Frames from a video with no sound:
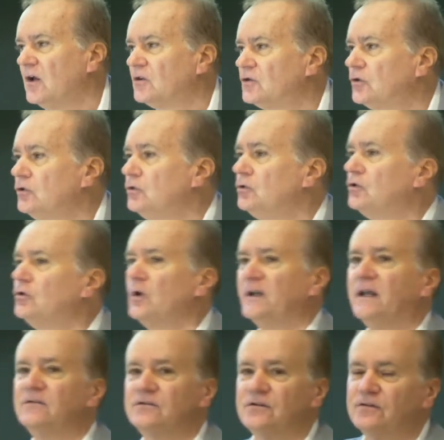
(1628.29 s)
Two good
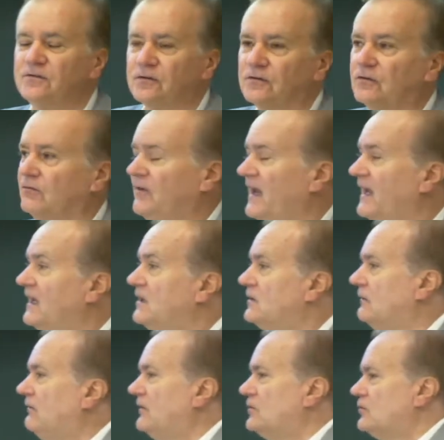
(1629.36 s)
instances of
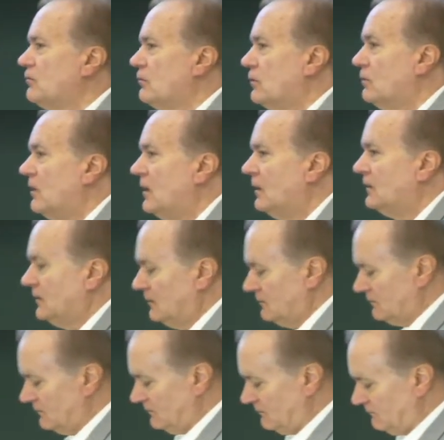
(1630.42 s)
individual,
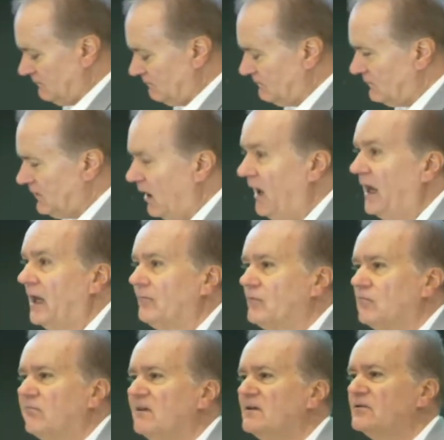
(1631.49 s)

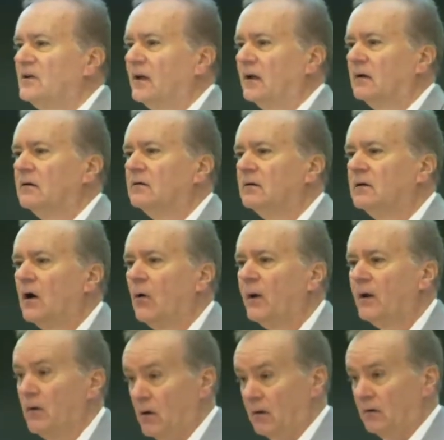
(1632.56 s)
high-level reasoning
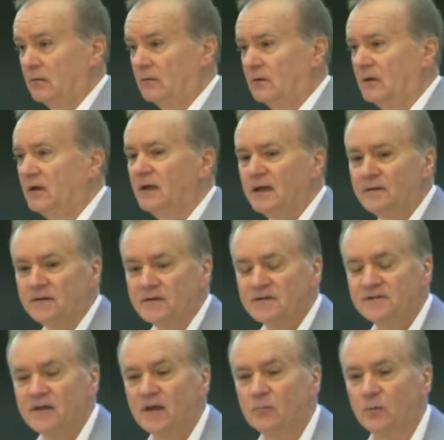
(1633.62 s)
going on in
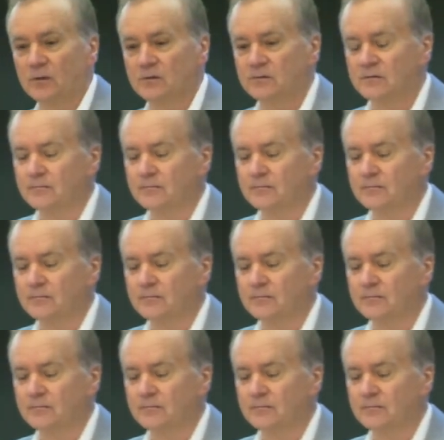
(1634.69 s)
this segment.